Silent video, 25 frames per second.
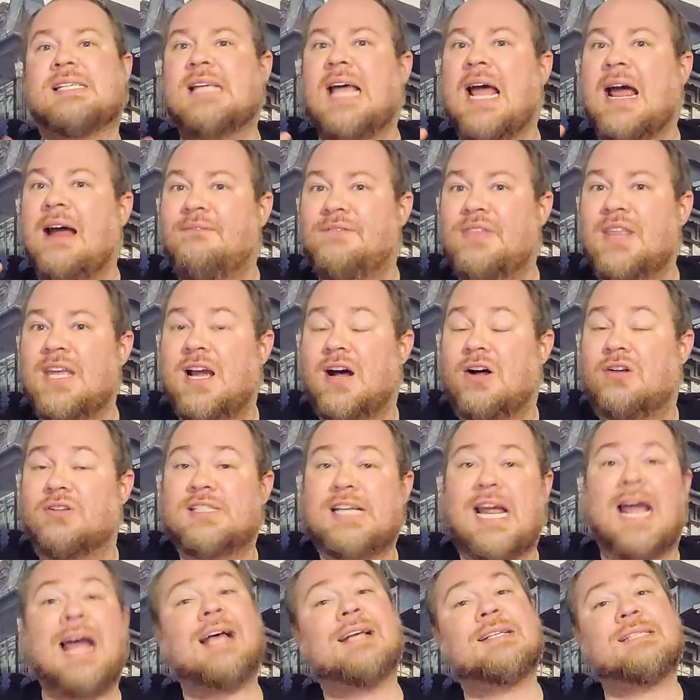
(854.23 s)
have the
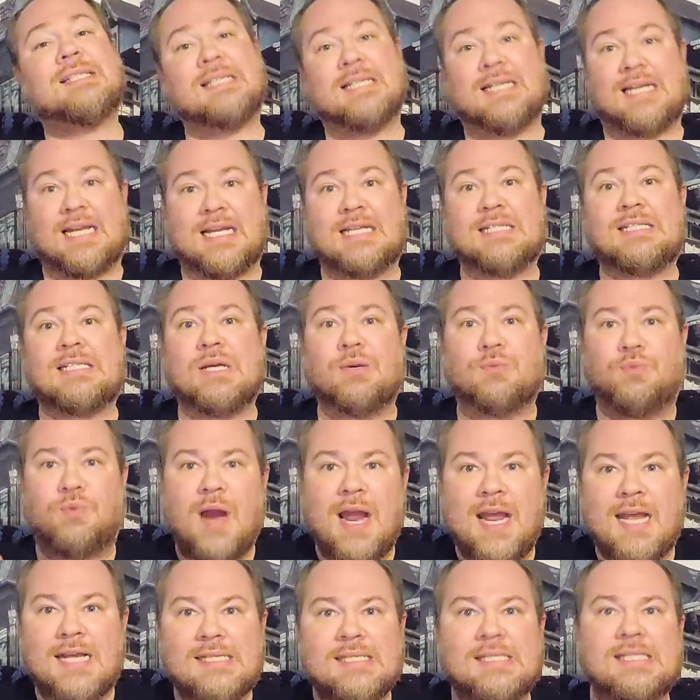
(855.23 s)
audacity to
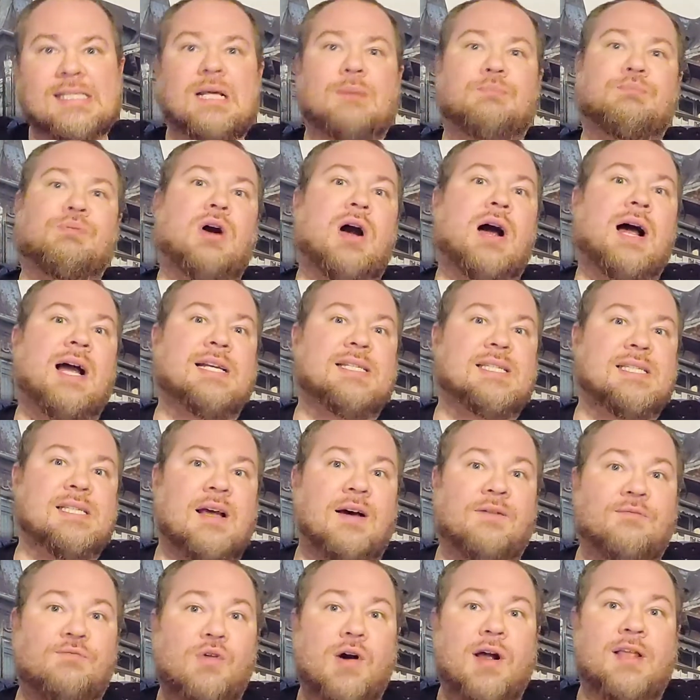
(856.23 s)
raise the price
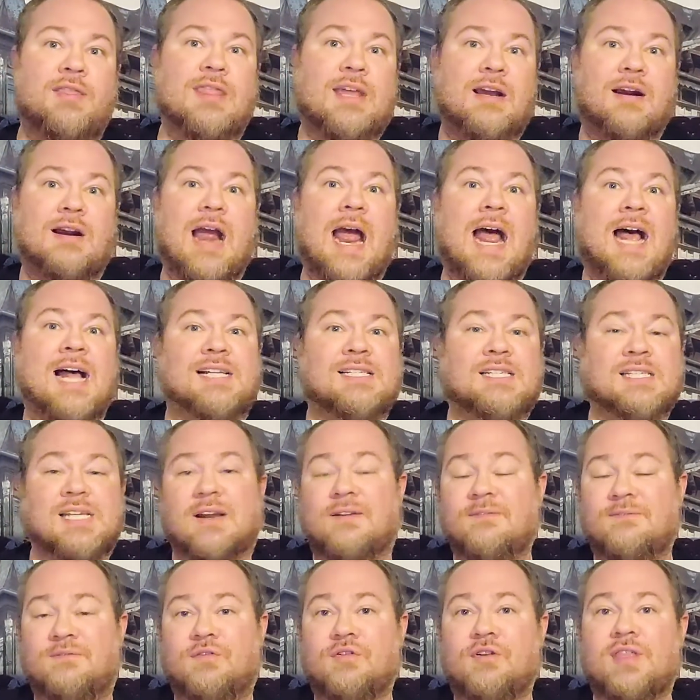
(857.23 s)
of what they're
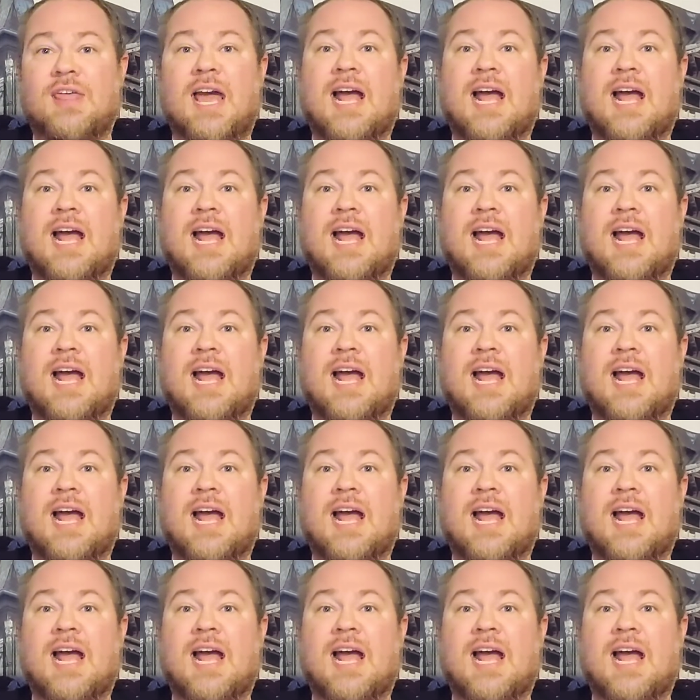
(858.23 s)
asking for the